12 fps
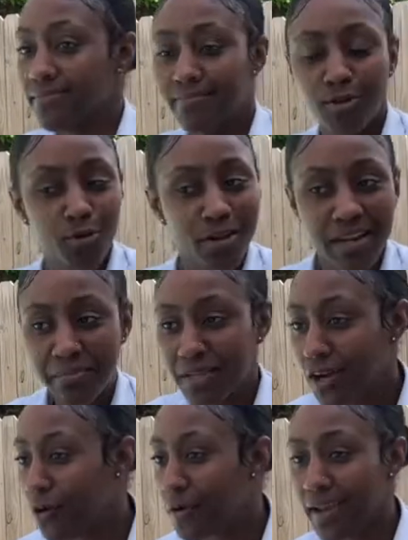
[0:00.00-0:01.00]
Lord, let me
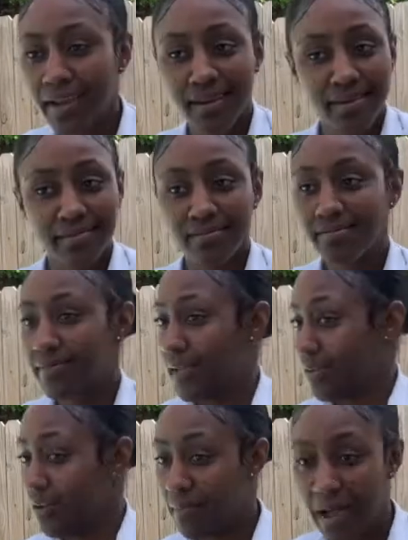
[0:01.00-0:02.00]
go in and
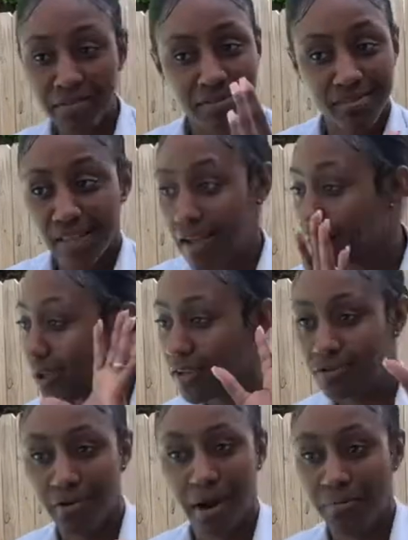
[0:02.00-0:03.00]
come out the same way,
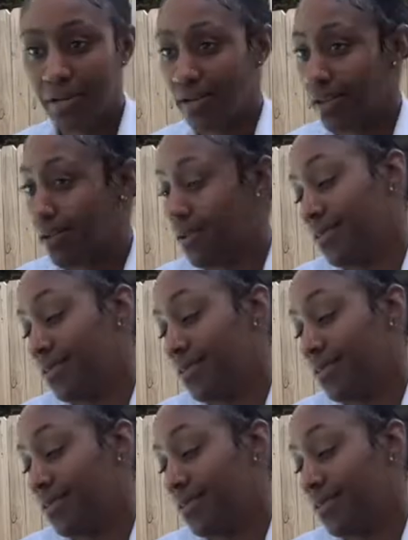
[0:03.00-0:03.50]
you know, I went in.